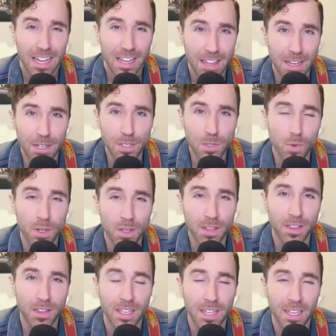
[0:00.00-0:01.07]
there's one
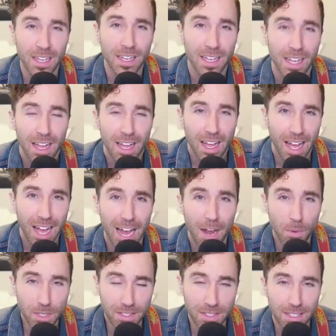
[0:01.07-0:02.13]
thing I
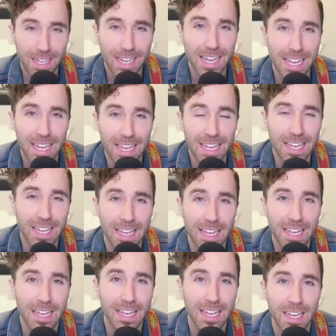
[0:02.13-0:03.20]
would say
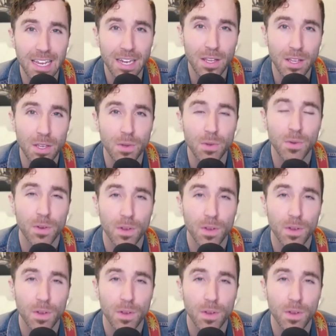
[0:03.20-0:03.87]
to you: